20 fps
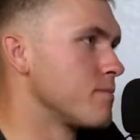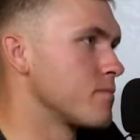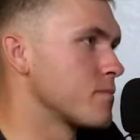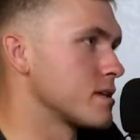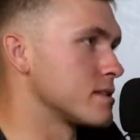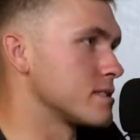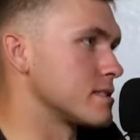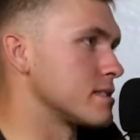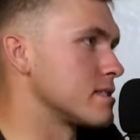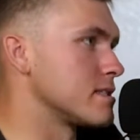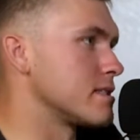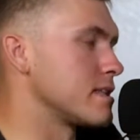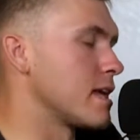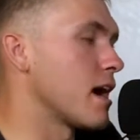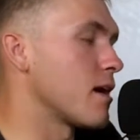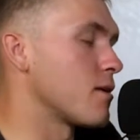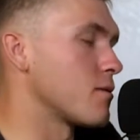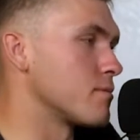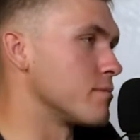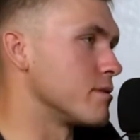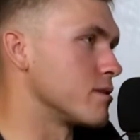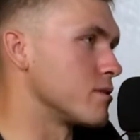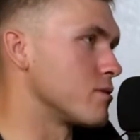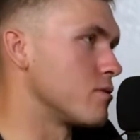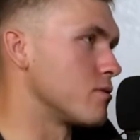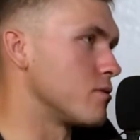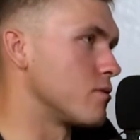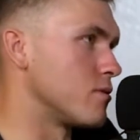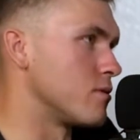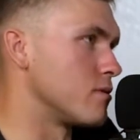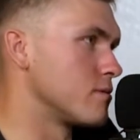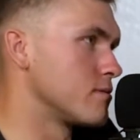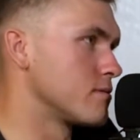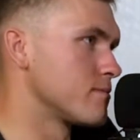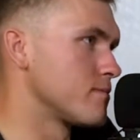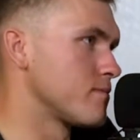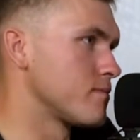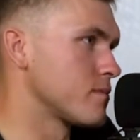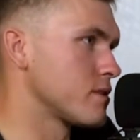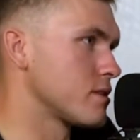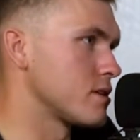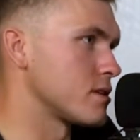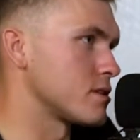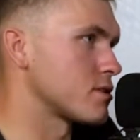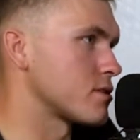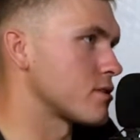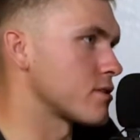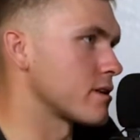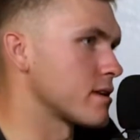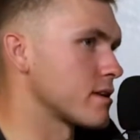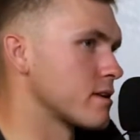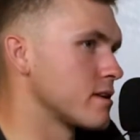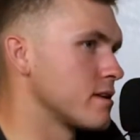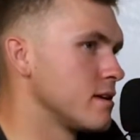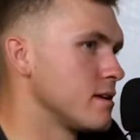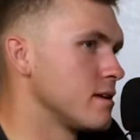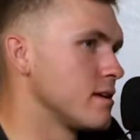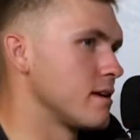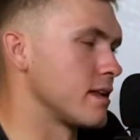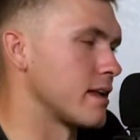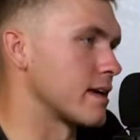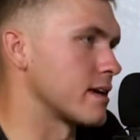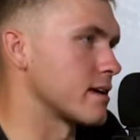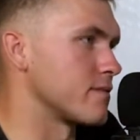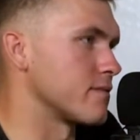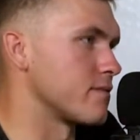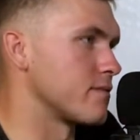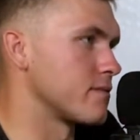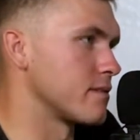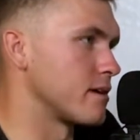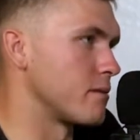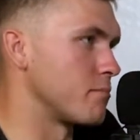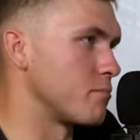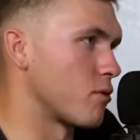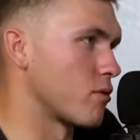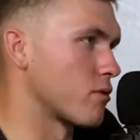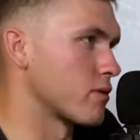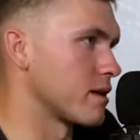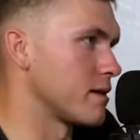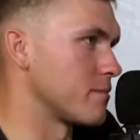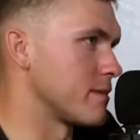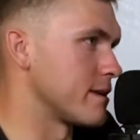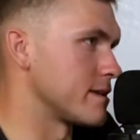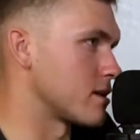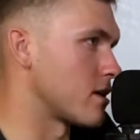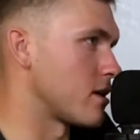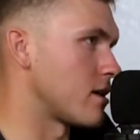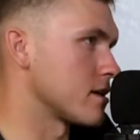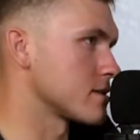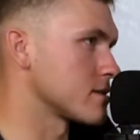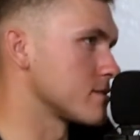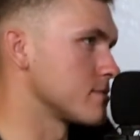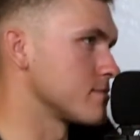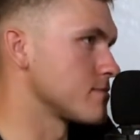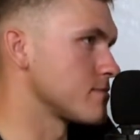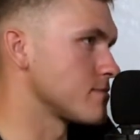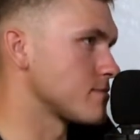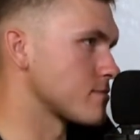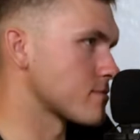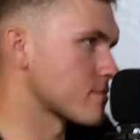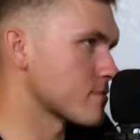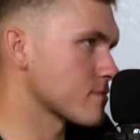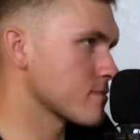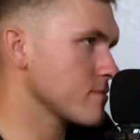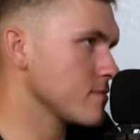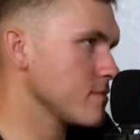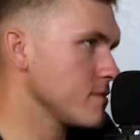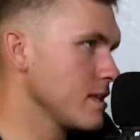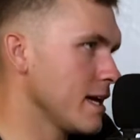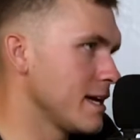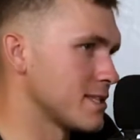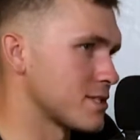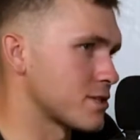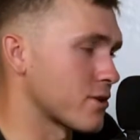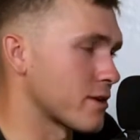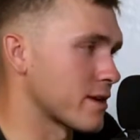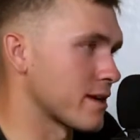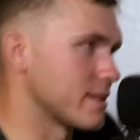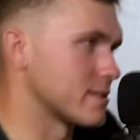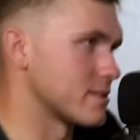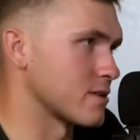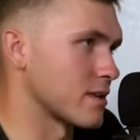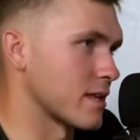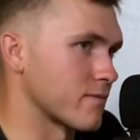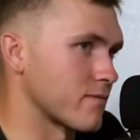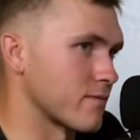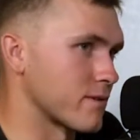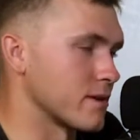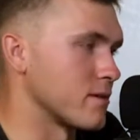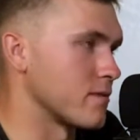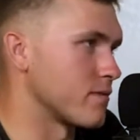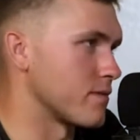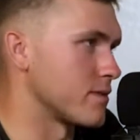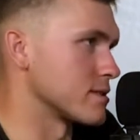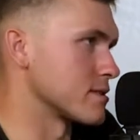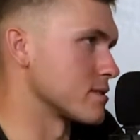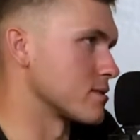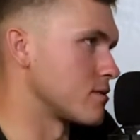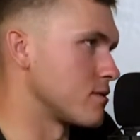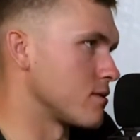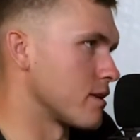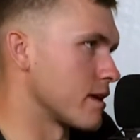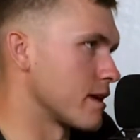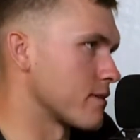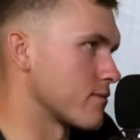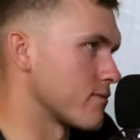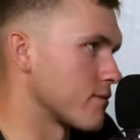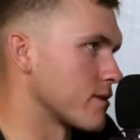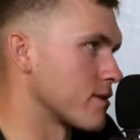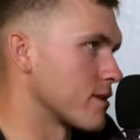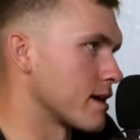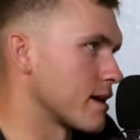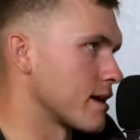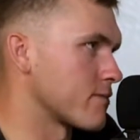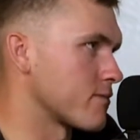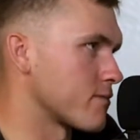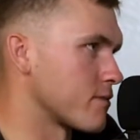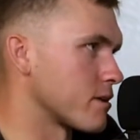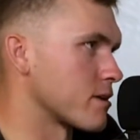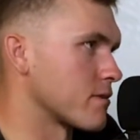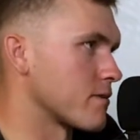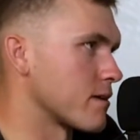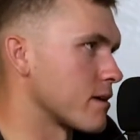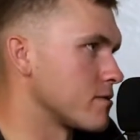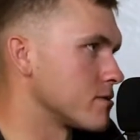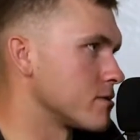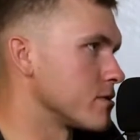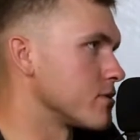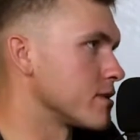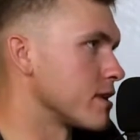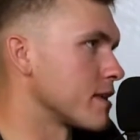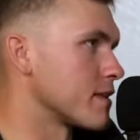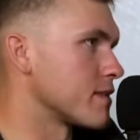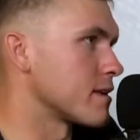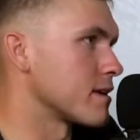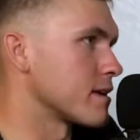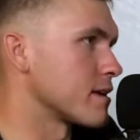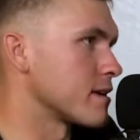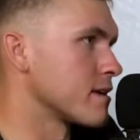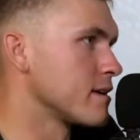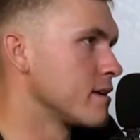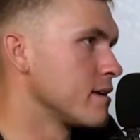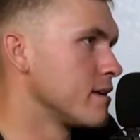Because that would be cool, just turning like a board game that's awesome and turning it into like real physical, like real life, running around doing that thing.